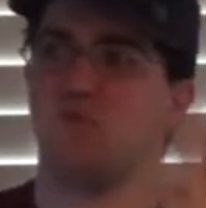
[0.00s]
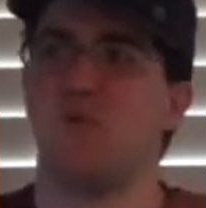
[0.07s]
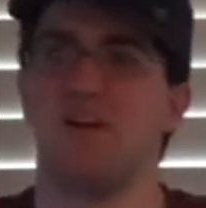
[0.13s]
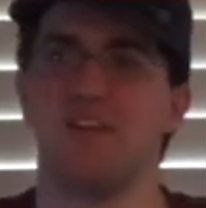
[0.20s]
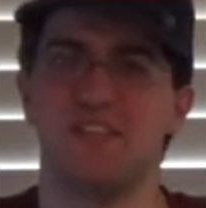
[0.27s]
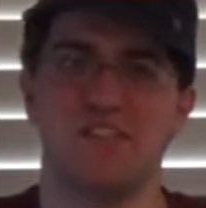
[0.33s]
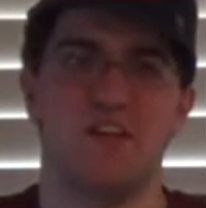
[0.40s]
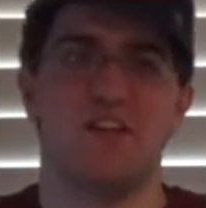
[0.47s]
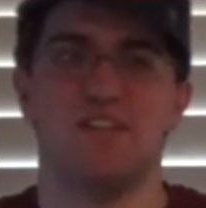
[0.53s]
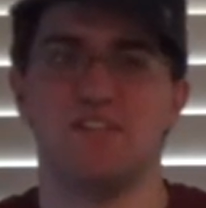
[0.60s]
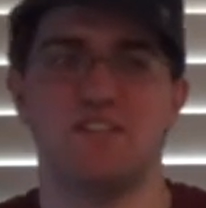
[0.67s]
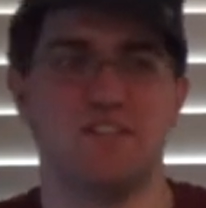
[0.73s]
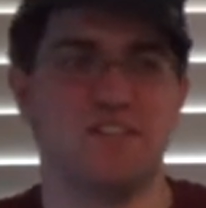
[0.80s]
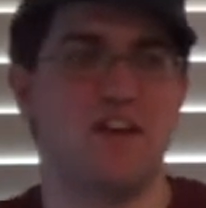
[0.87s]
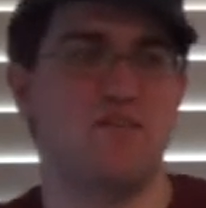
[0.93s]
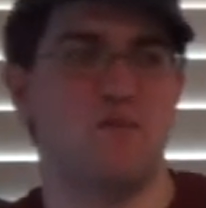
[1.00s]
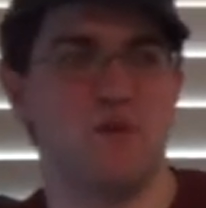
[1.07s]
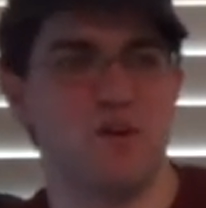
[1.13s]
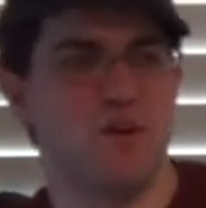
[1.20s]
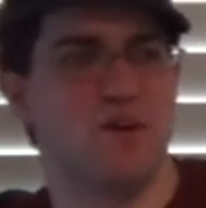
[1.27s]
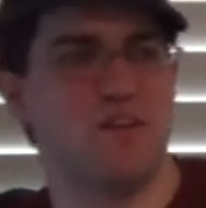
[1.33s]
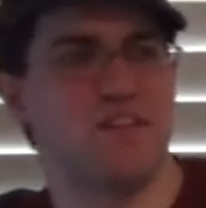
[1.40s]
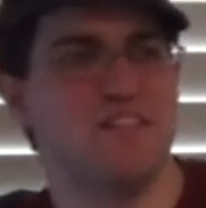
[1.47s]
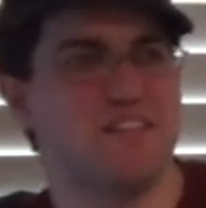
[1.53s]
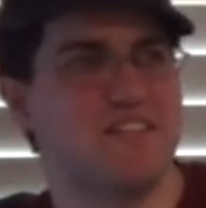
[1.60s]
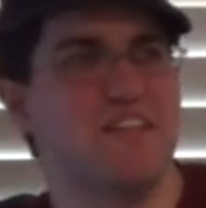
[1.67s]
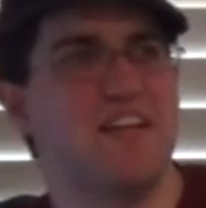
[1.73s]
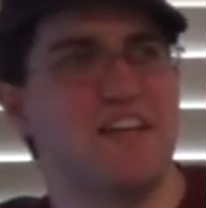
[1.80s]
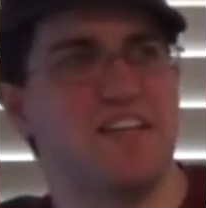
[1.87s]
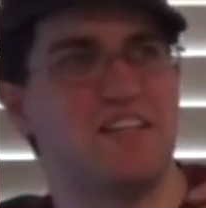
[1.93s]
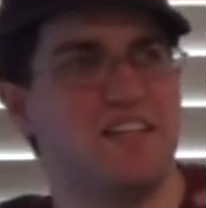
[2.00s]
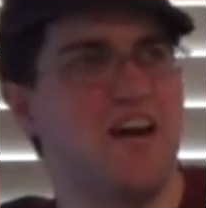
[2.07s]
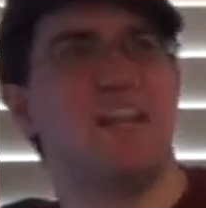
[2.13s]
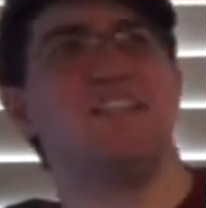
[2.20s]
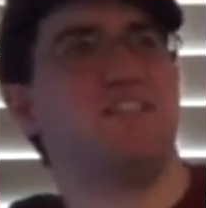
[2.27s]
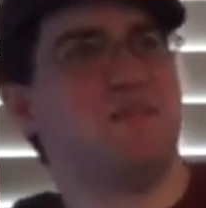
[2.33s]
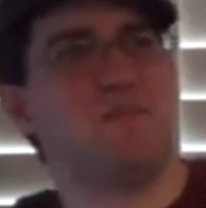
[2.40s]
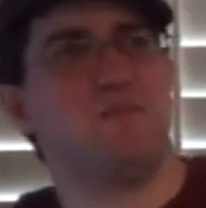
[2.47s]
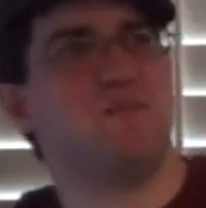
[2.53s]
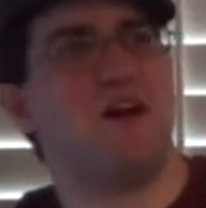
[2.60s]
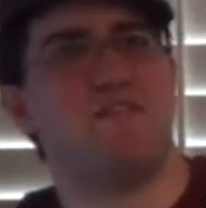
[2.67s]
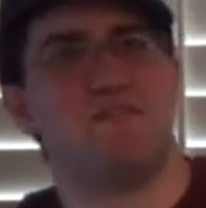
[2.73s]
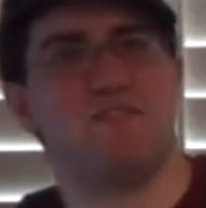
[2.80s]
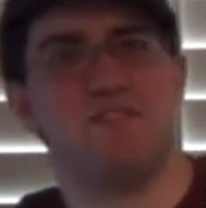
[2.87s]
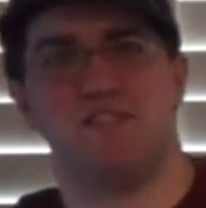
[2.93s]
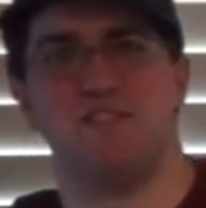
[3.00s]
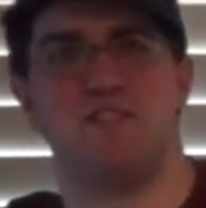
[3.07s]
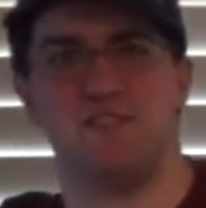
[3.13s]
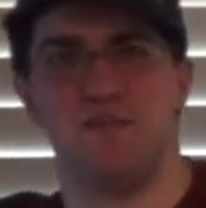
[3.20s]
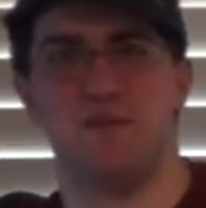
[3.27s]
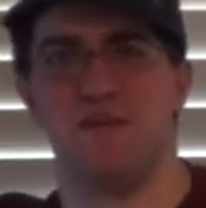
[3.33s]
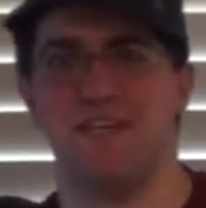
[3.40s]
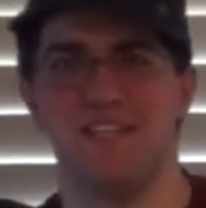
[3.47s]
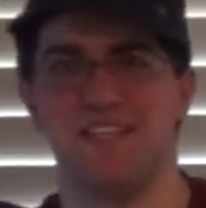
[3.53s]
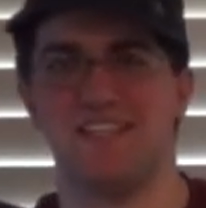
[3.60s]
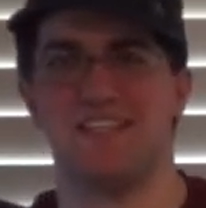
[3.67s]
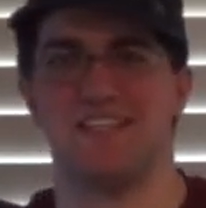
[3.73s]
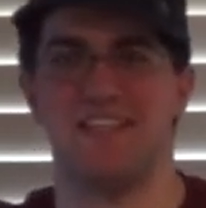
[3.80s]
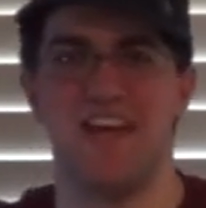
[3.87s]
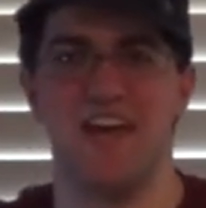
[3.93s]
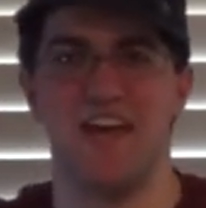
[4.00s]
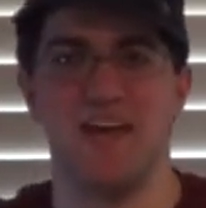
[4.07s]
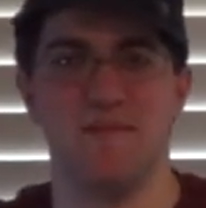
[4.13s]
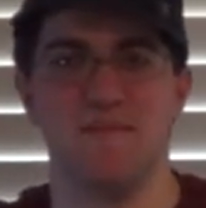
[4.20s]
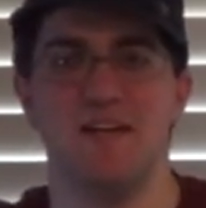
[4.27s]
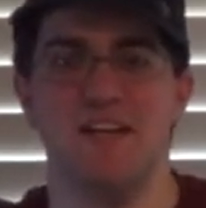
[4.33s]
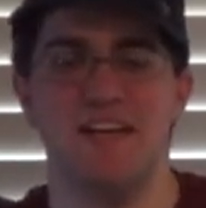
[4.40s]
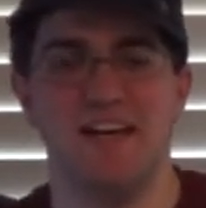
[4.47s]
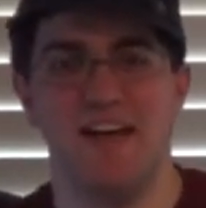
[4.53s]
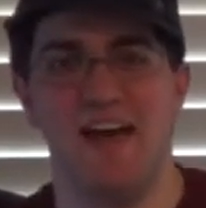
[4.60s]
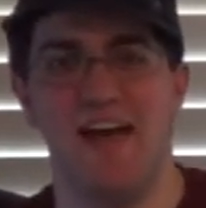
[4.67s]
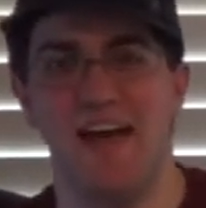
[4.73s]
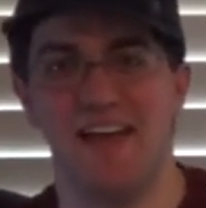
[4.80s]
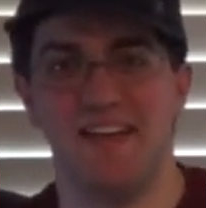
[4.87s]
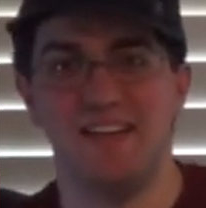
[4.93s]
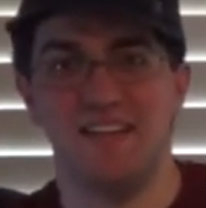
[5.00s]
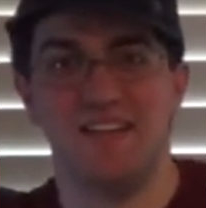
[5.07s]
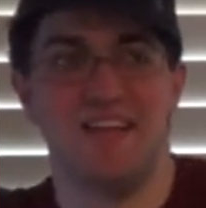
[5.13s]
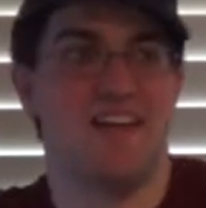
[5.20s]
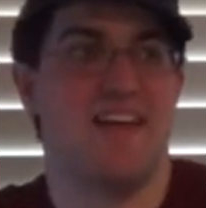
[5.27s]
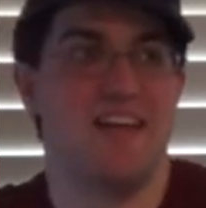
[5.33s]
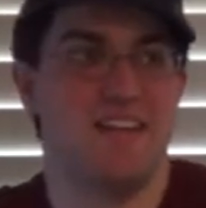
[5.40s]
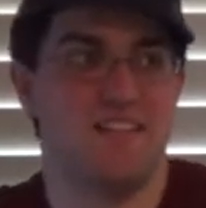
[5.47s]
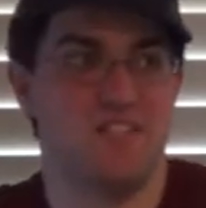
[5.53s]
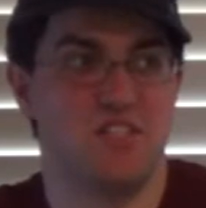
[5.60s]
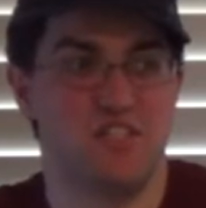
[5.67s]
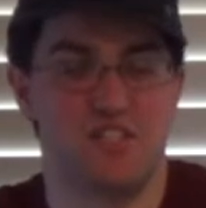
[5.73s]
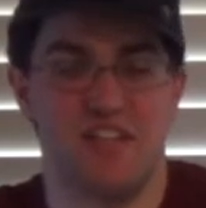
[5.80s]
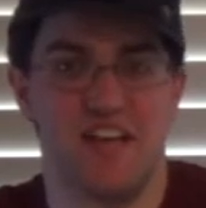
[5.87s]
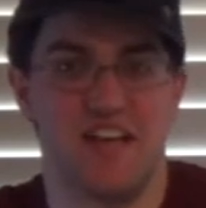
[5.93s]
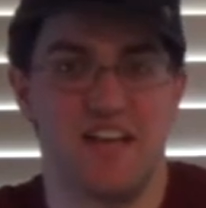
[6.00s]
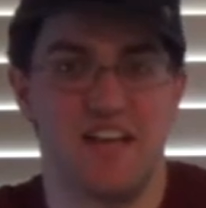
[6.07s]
What is all this stuff? What are all these Gundam references doing in this game? And it just...